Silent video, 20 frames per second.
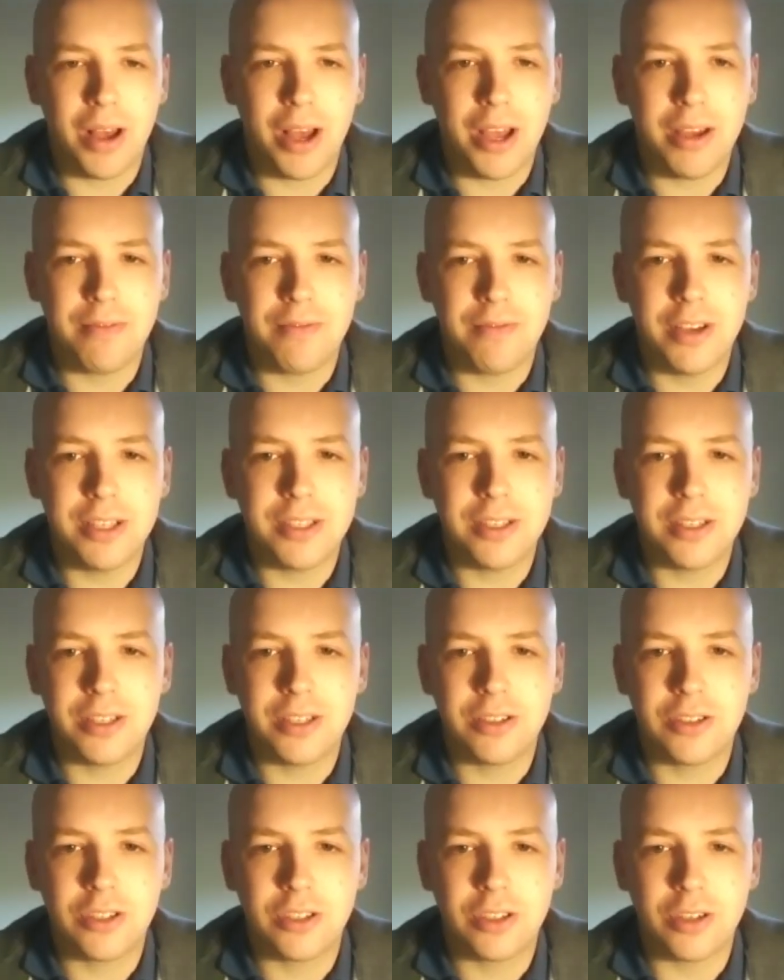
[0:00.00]
have
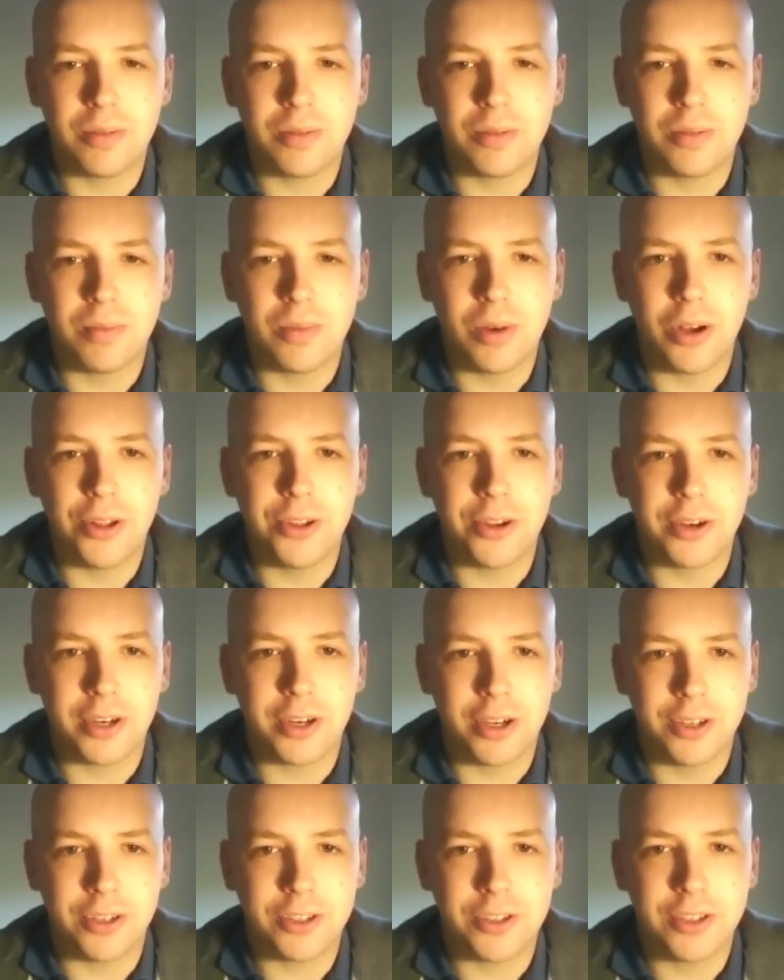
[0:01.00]
visited some other
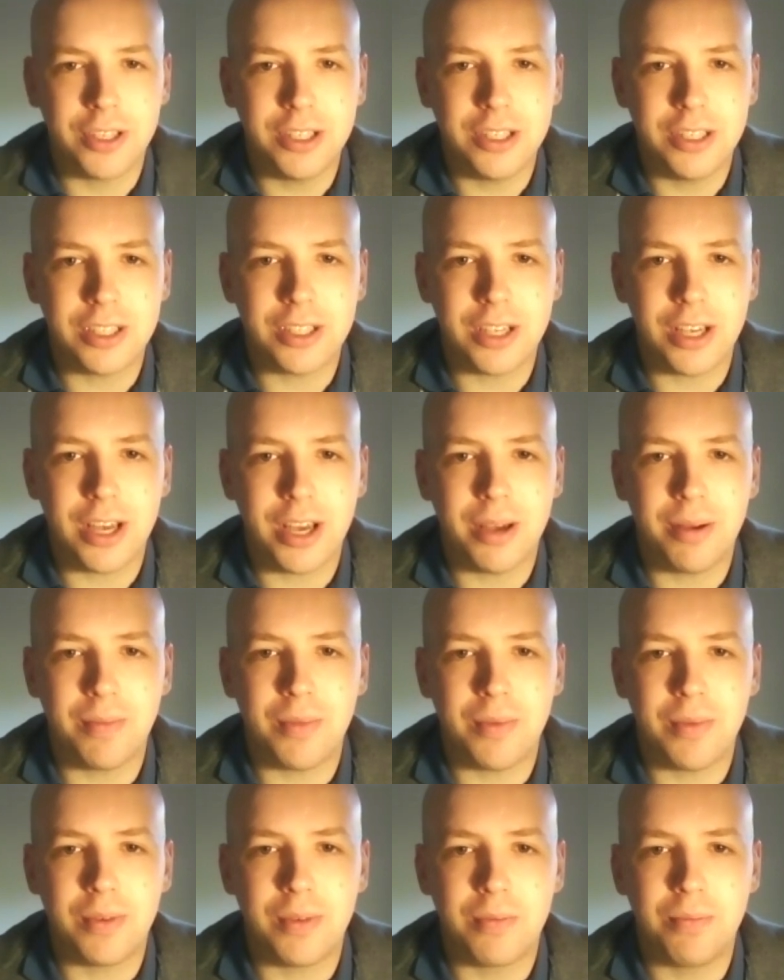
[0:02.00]
countries,
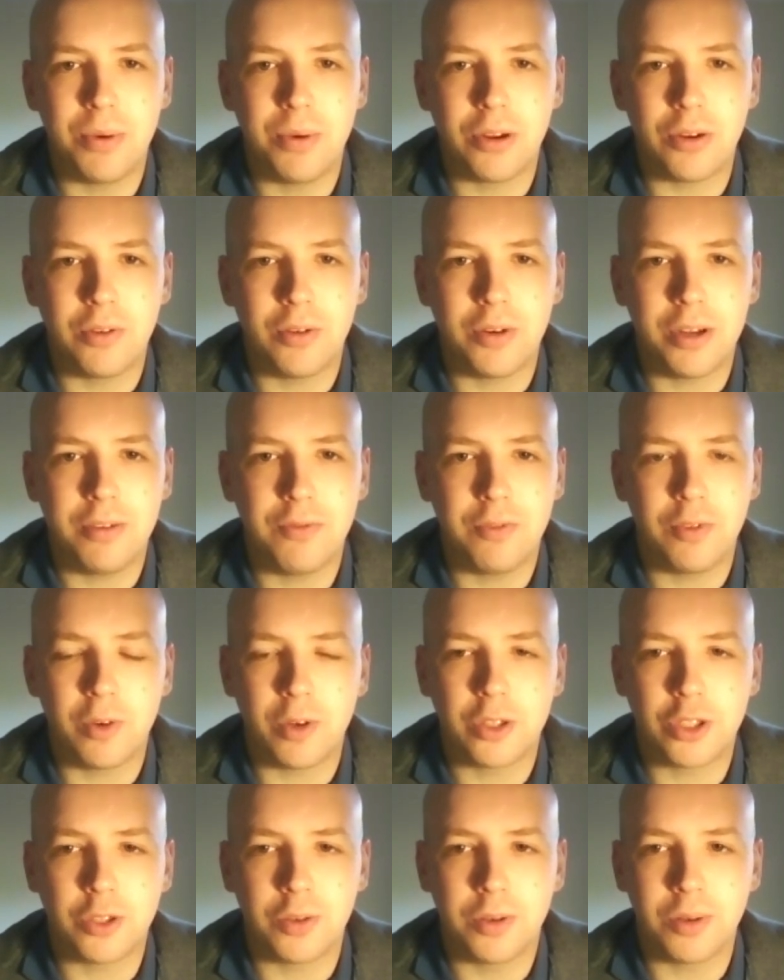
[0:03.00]
but only
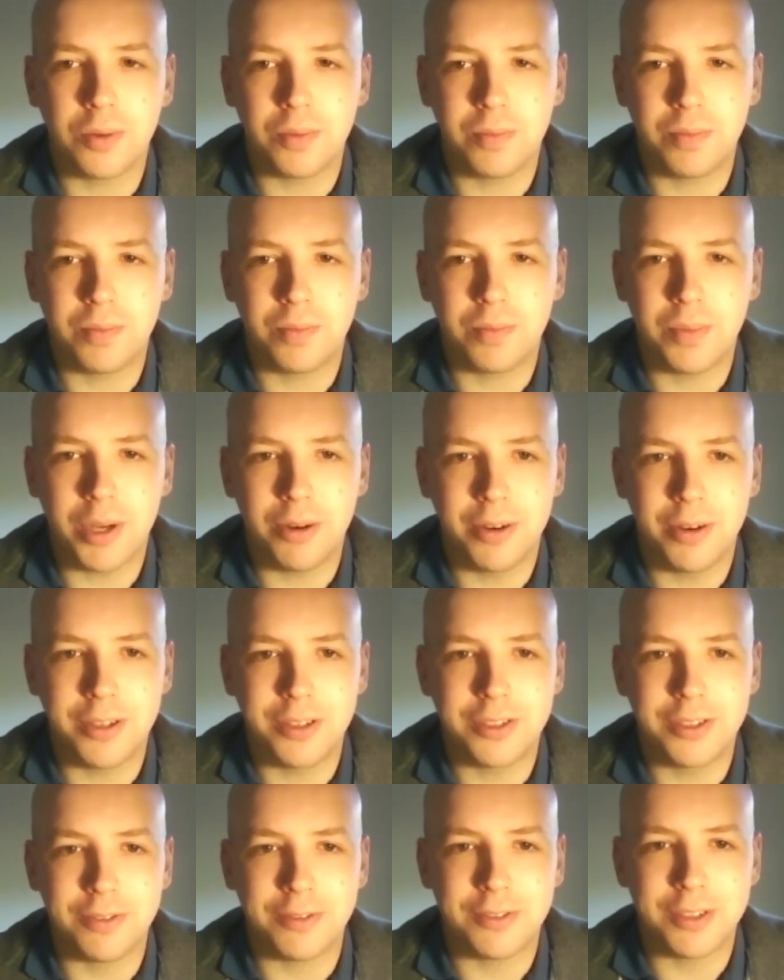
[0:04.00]
for short
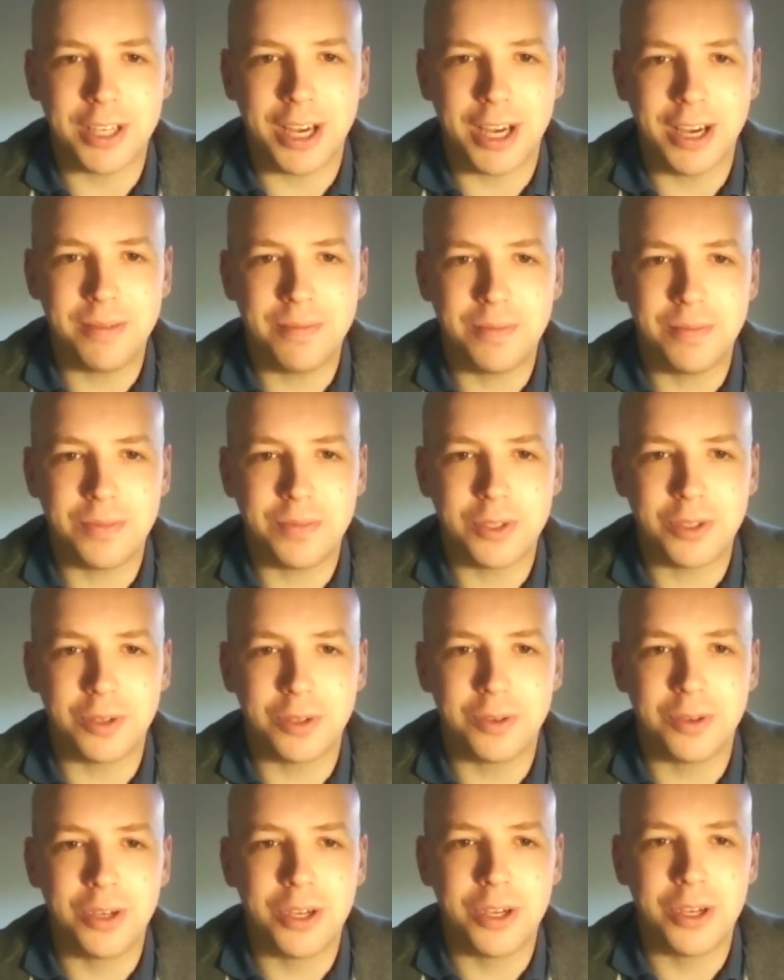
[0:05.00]
periods of time.
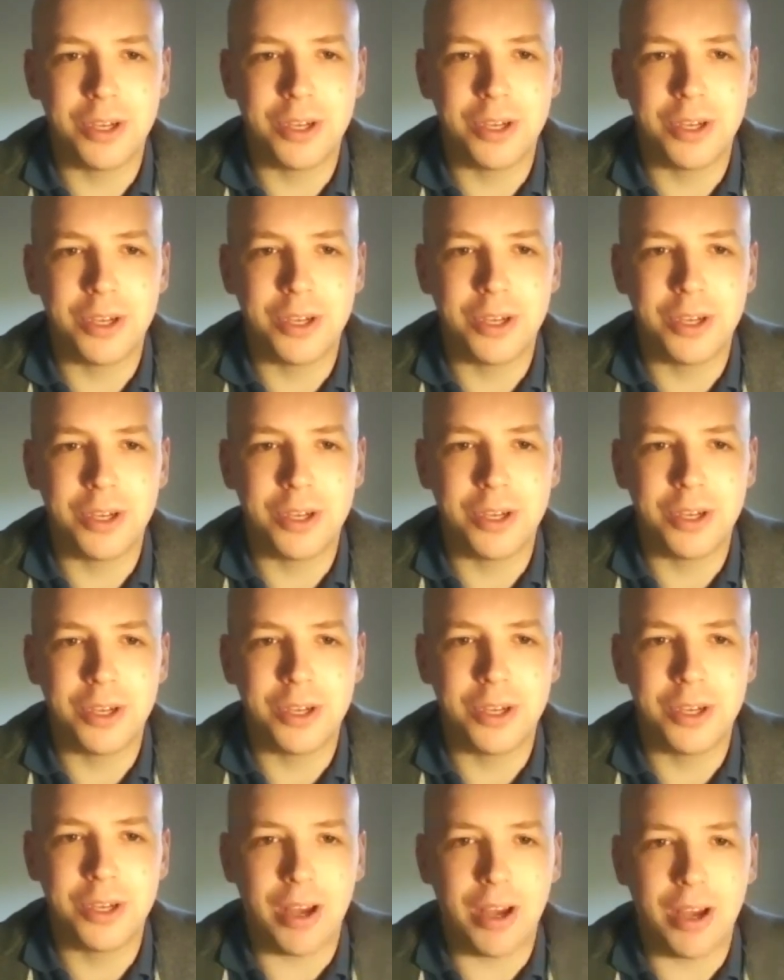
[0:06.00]
So
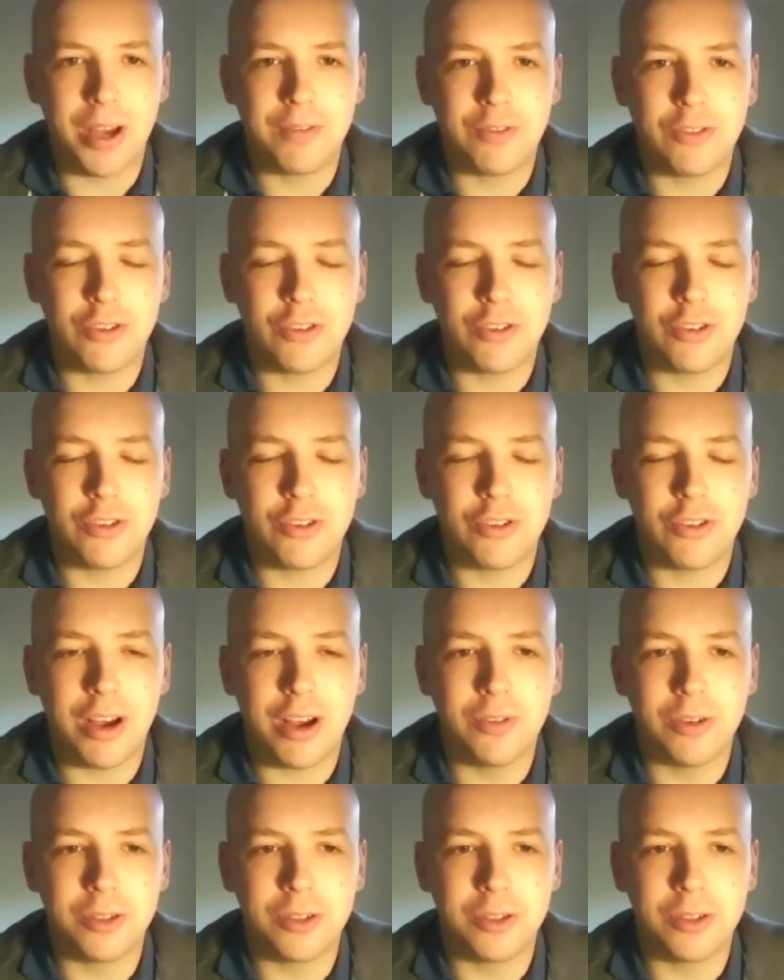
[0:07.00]
I've traveled
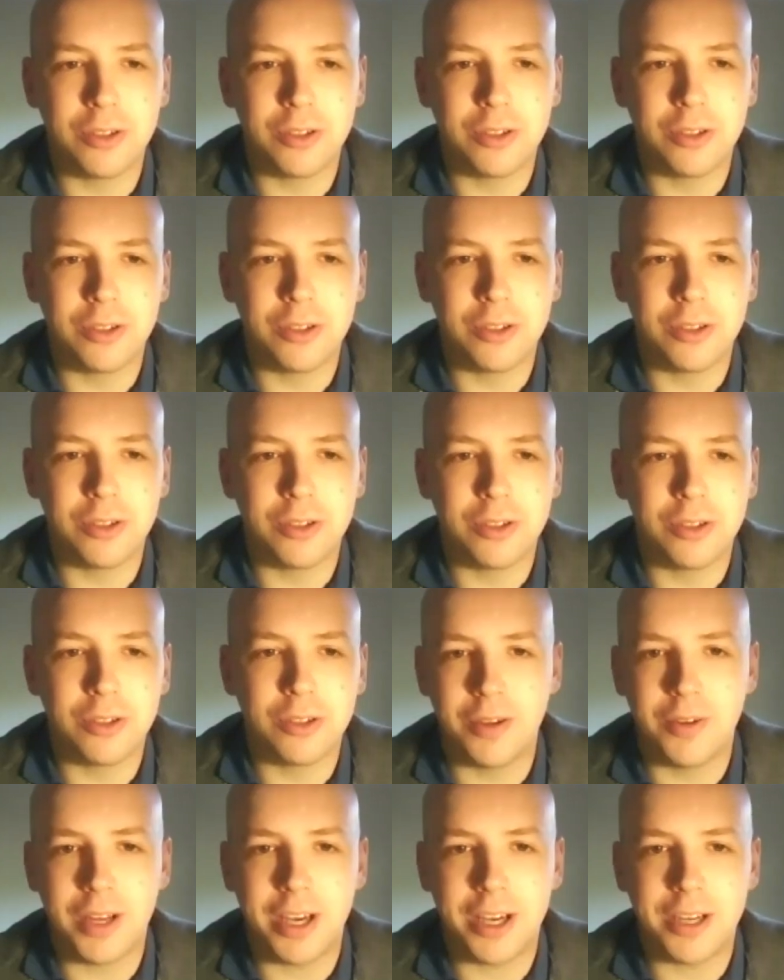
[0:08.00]
to
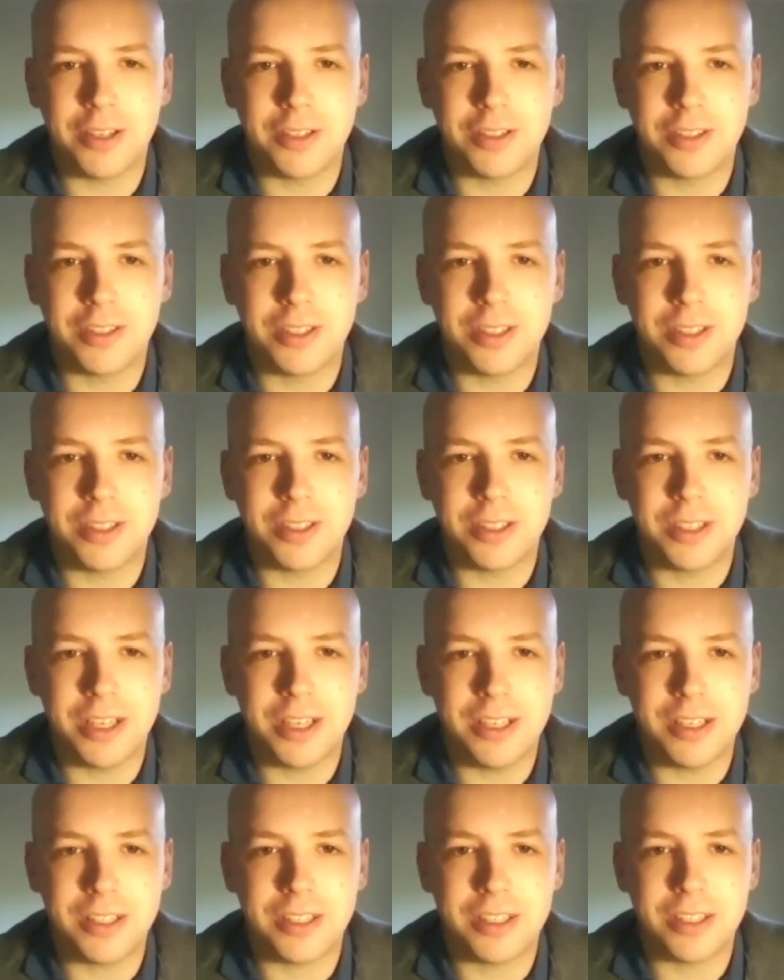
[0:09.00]
the United
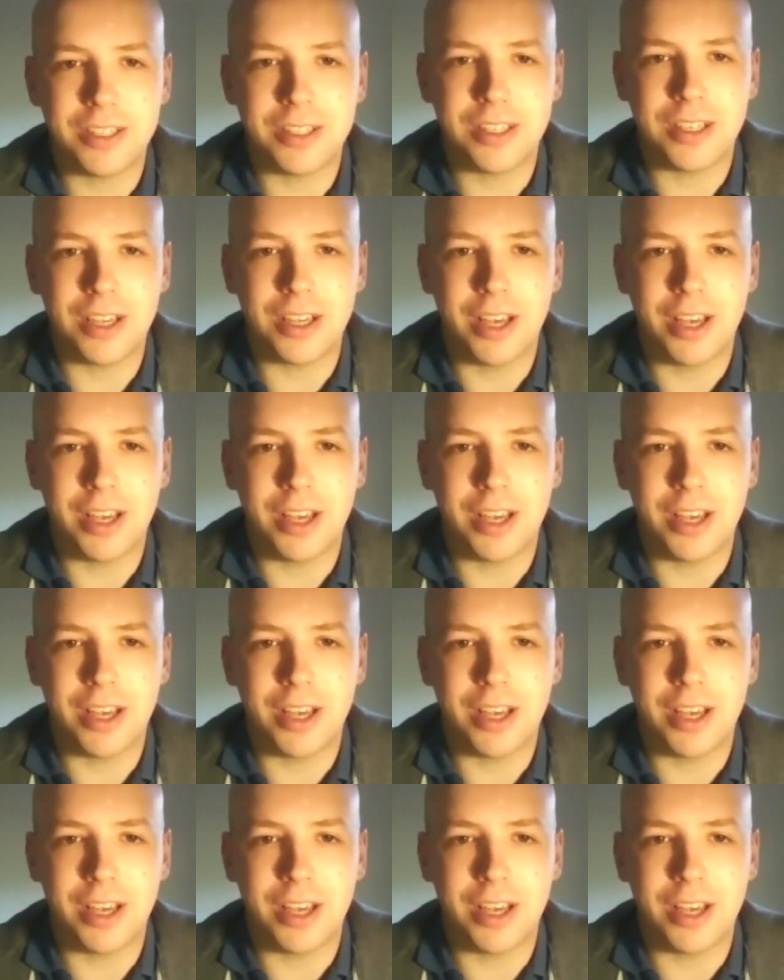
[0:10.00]
States